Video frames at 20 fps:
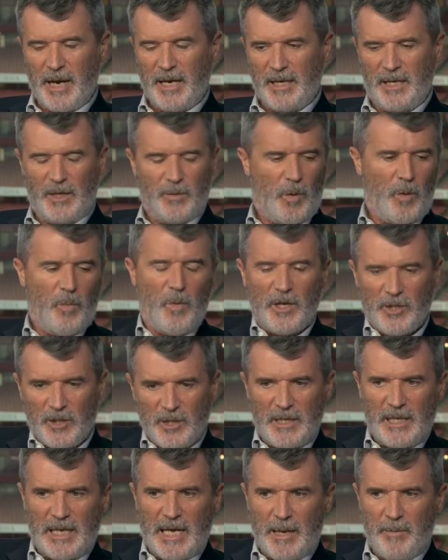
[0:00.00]
back in, and we're
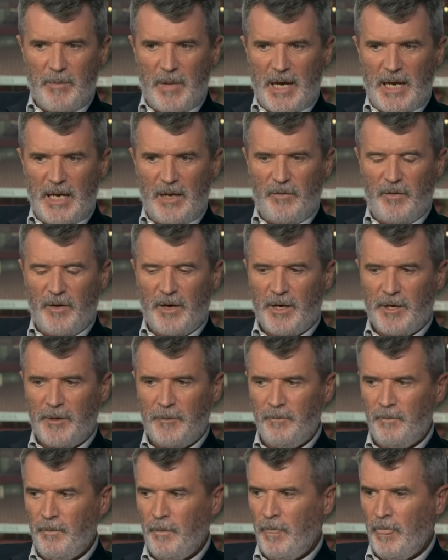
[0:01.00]
watching the game live
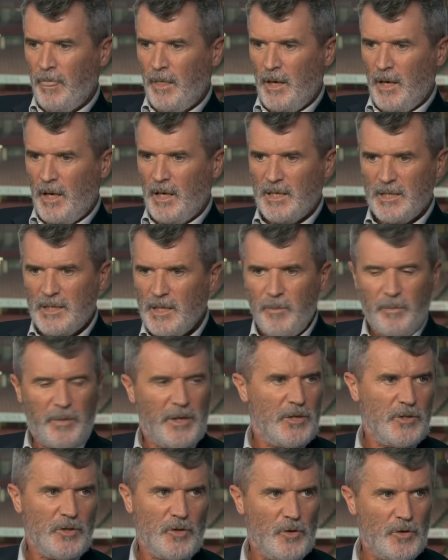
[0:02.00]
here, and I see
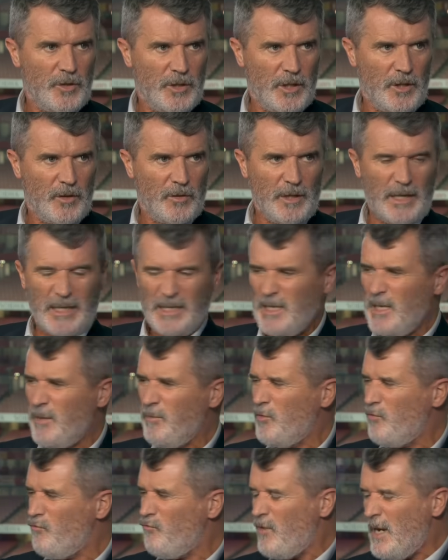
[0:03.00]
players going down, I see
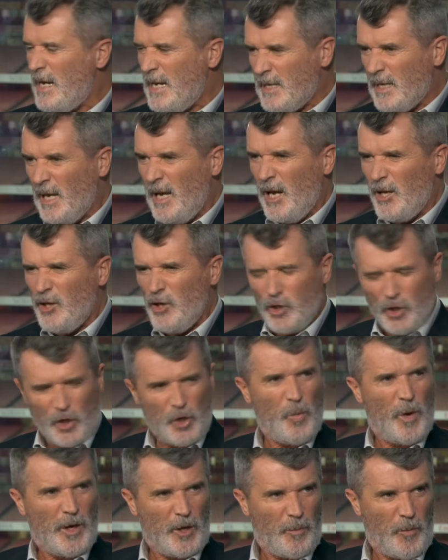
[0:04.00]
them really, and you're
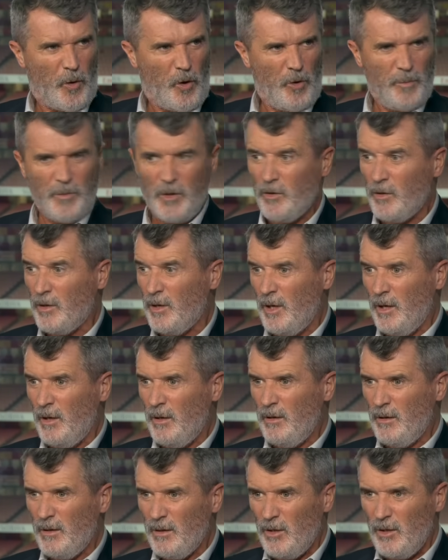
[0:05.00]
2-1 up at home, you're going,
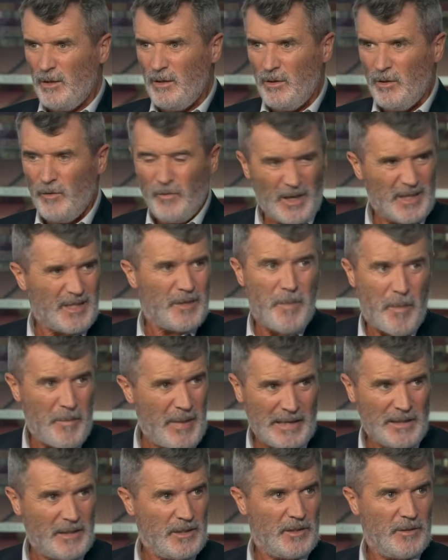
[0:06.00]
no, you've got the
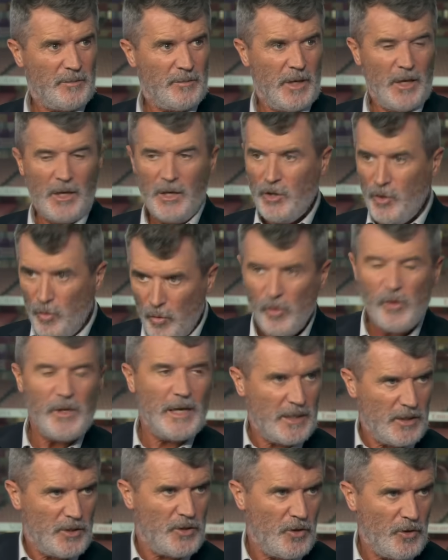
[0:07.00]
momentum. You go and
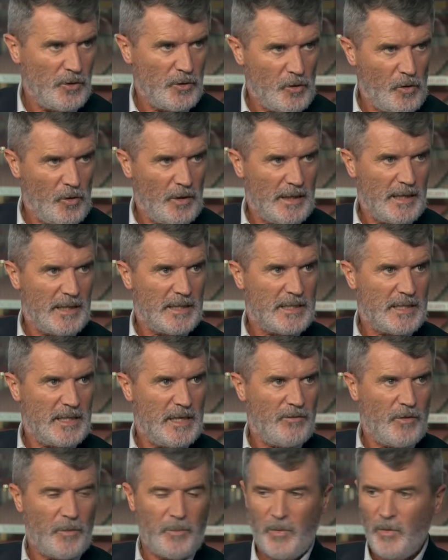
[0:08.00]
get the third goal against
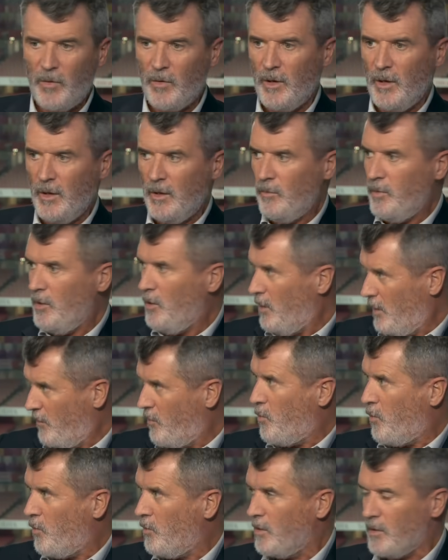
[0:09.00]
Liverpool. We know
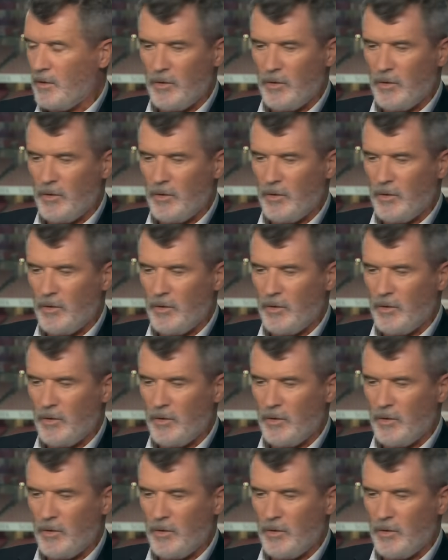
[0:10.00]
Liverpool